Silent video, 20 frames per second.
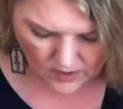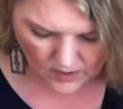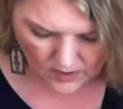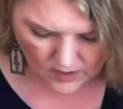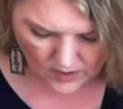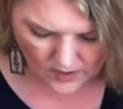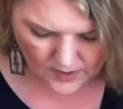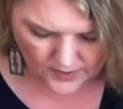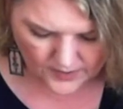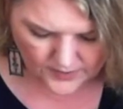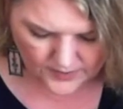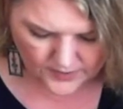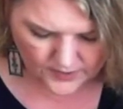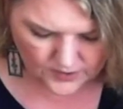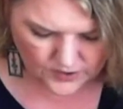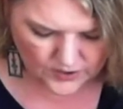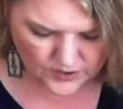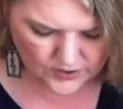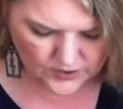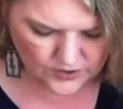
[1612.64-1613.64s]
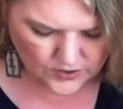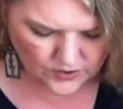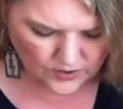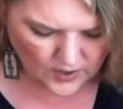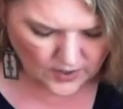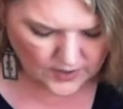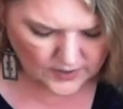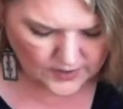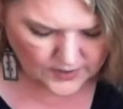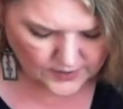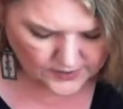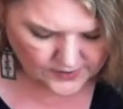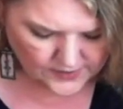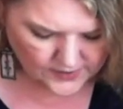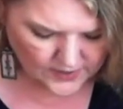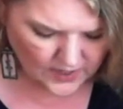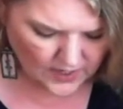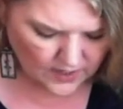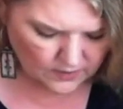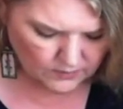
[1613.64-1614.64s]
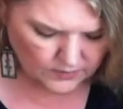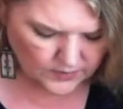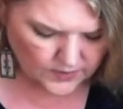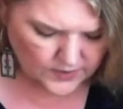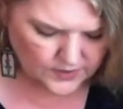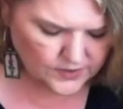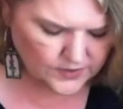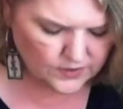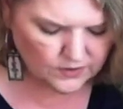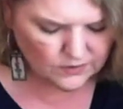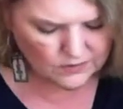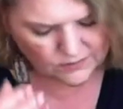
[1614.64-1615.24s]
And she's trying to decide with this Two of